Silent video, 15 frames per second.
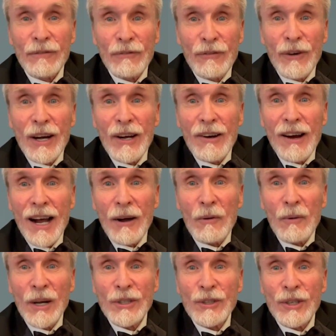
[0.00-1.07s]
Figure
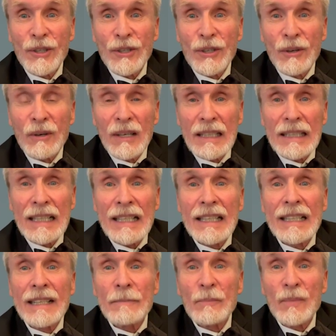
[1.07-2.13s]
out what you're doing,
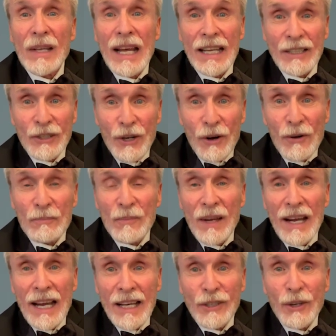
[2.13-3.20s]
and
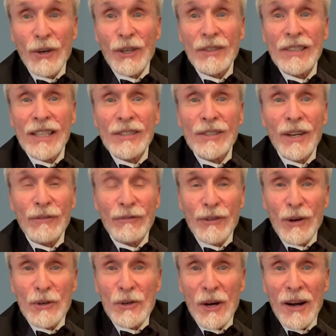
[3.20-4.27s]
your distant
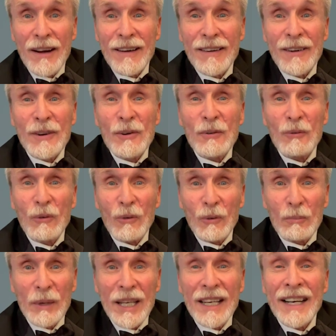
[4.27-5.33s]
future
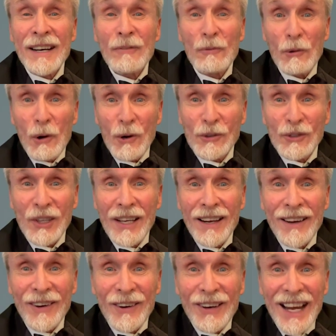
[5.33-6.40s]
will be rosy.
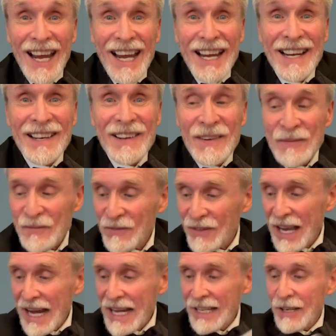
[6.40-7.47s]
Okay?
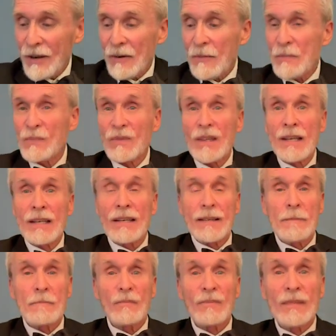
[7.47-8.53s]
Thank you.
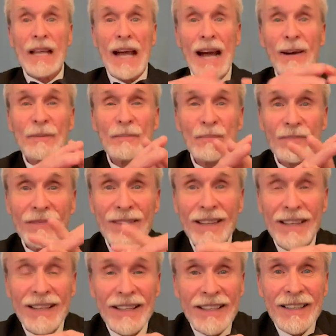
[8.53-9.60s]
Now,
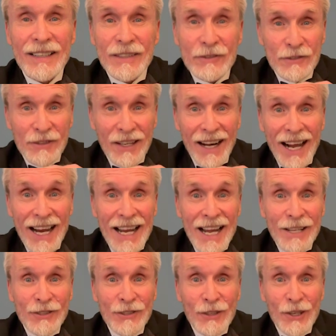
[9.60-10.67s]
did I
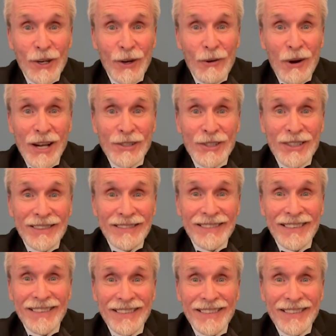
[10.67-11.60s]
answer your question?